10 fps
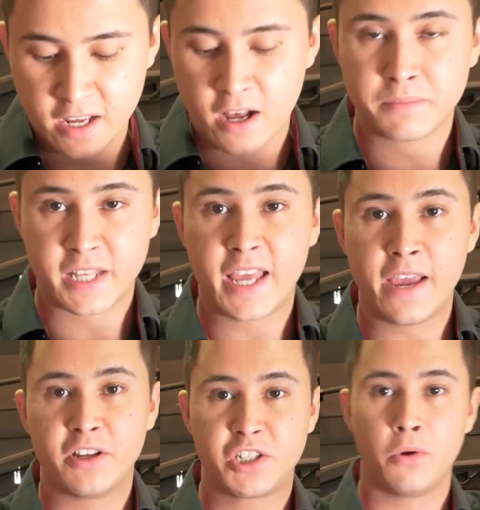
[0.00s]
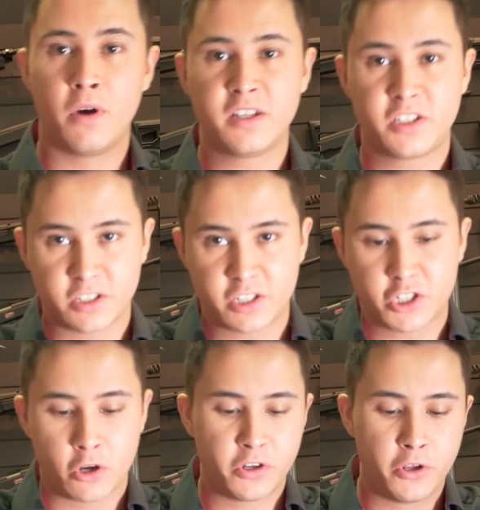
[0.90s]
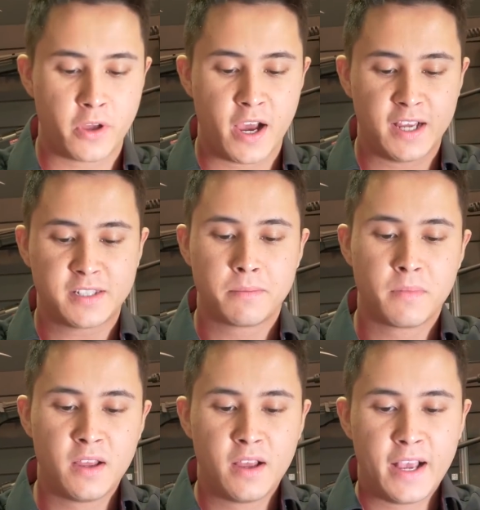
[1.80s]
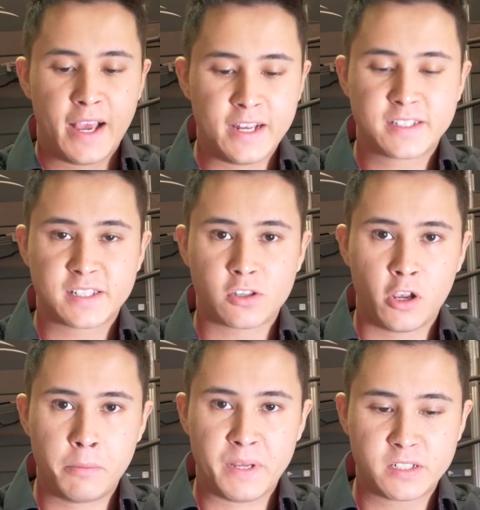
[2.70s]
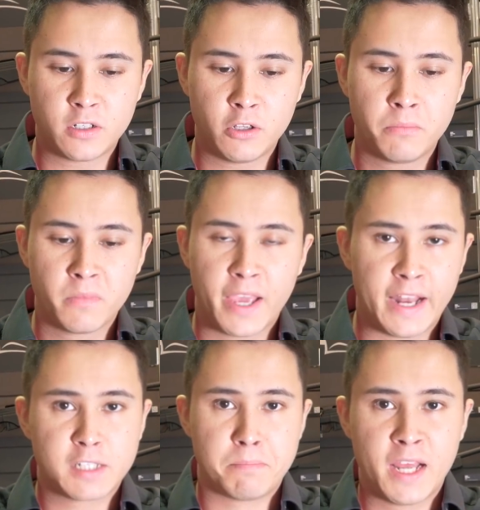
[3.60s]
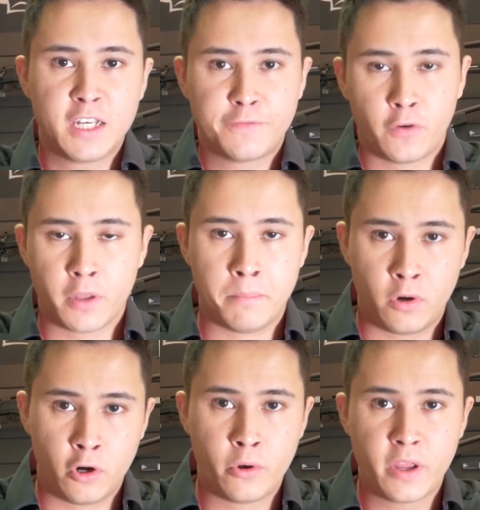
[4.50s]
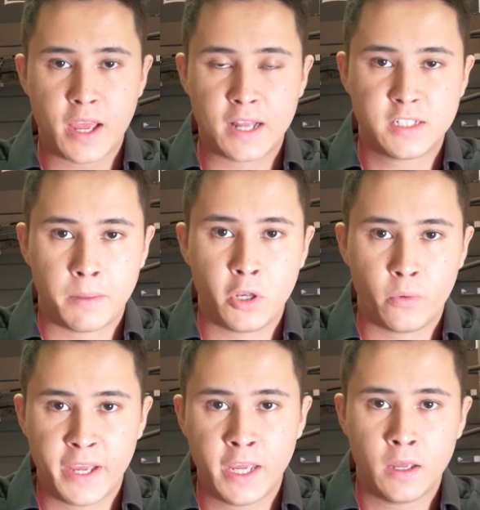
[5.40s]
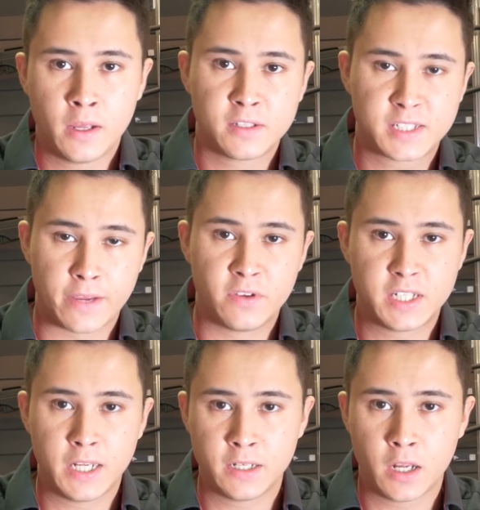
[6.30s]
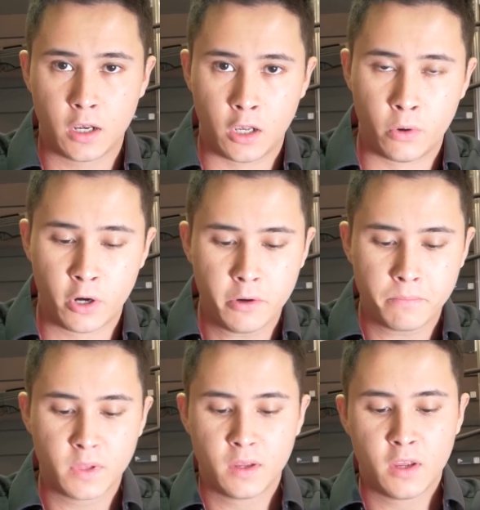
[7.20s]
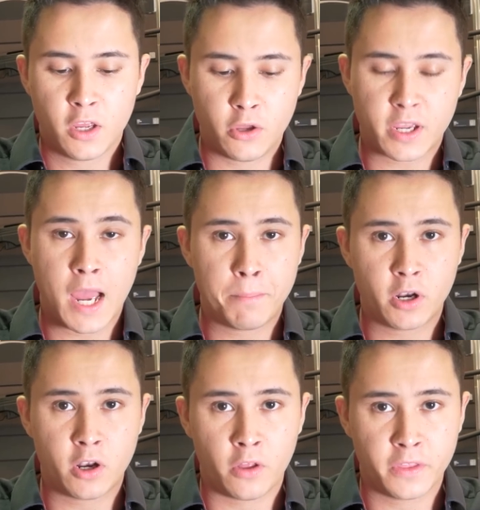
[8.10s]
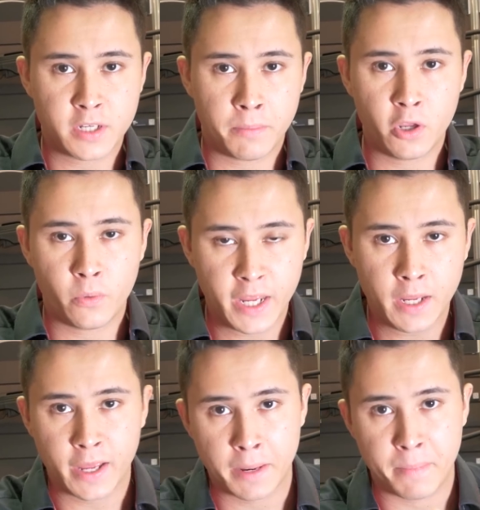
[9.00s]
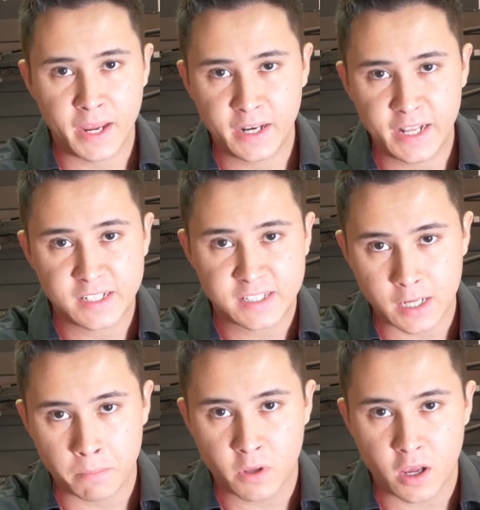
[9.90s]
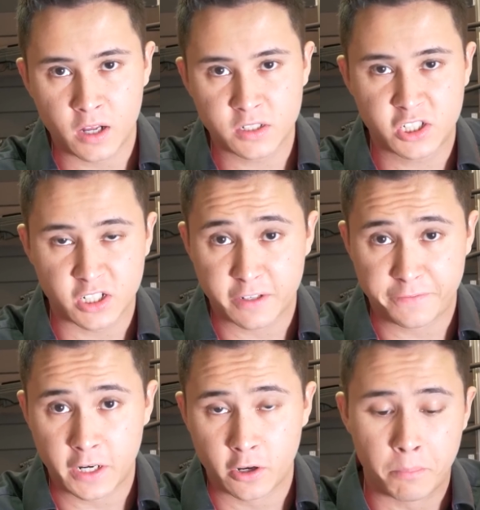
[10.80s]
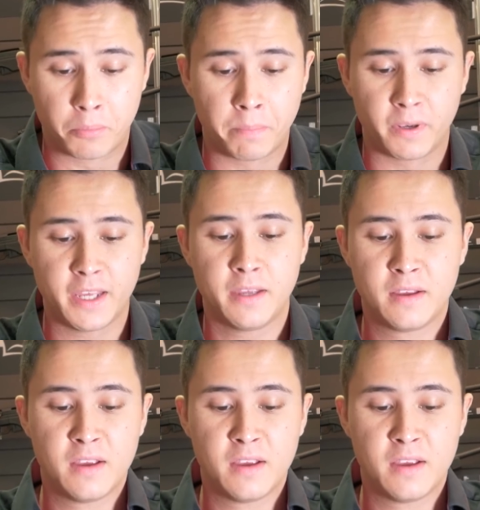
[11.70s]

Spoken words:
Arms. They gave it to us just to show to you guys. It is a solid pistol. It is meant for the Marui and WE 17 lower. You can put it on the WE. It may need some cuts just to fit it on properly.